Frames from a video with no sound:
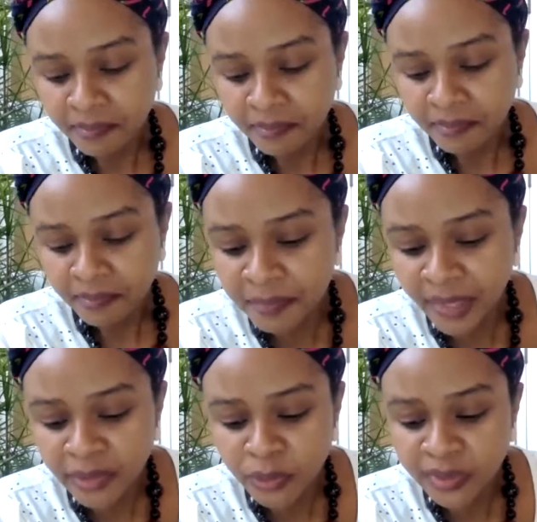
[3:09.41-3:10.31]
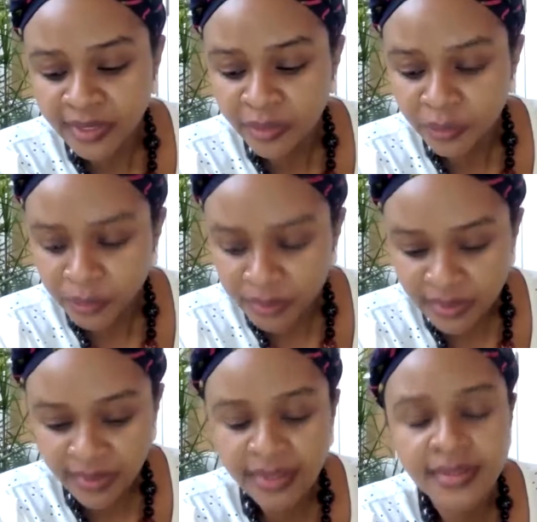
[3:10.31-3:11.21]
I do take note
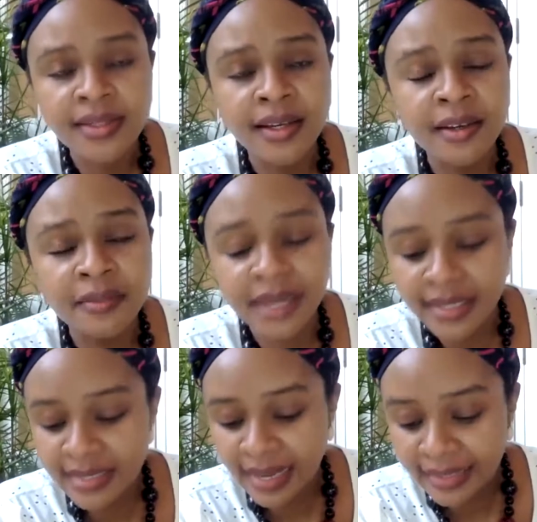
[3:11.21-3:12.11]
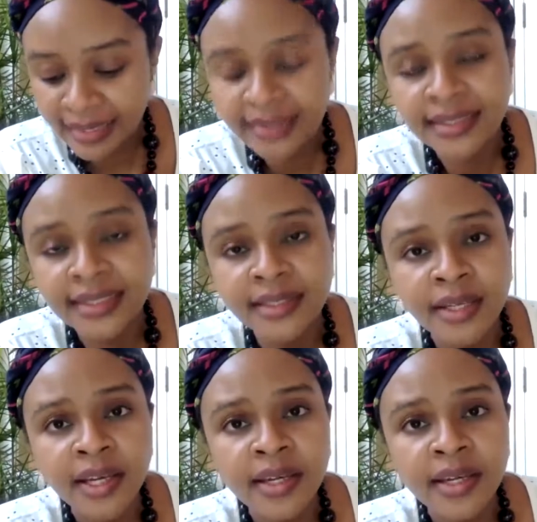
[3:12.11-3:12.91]
that as highlighted,